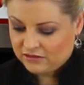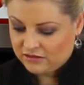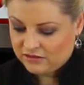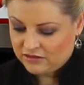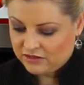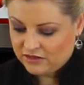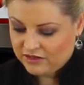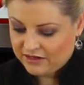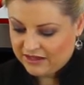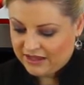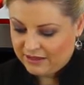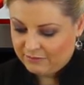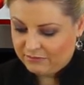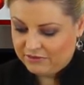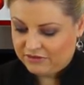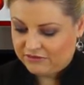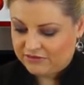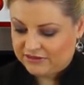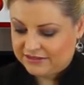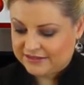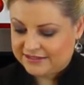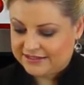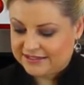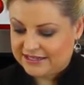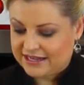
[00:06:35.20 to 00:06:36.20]
So a couple of
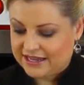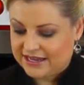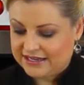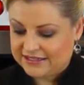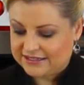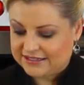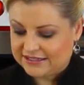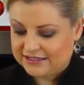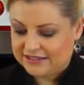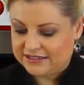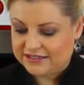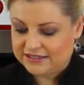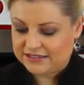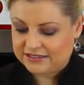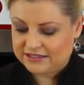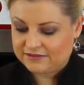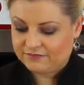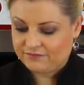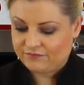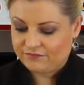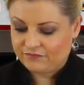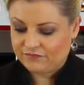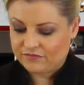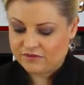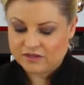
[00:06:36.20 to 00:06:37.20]
little slices
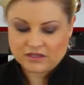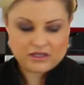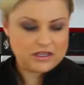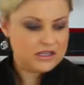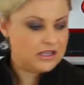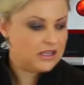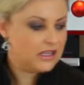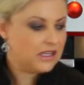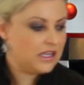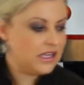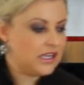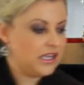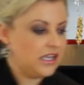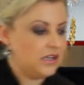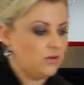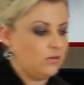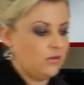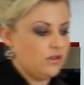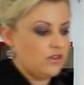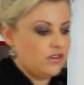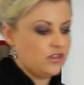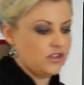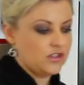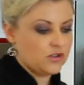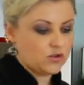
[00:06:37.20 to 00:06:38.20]
in
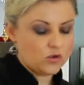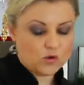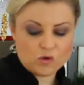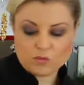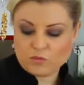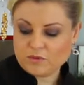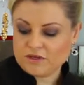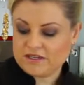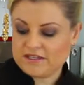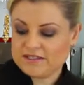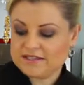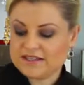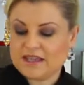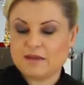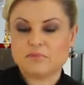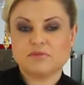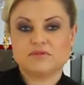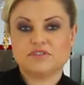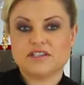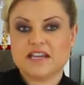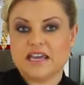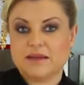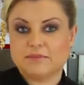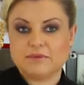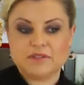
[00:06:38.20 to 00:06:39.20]
with the strawberries, a couple
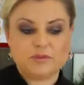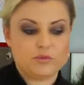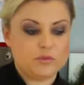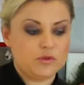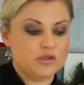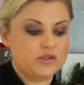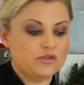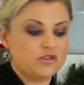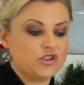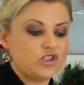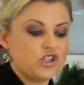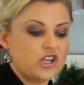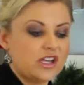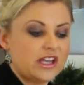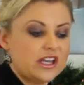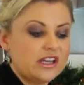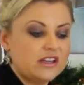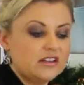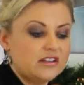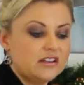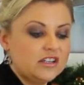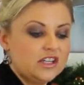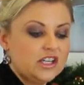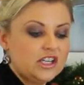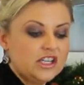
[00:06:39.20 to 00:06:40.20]
of tablespoons of sugar.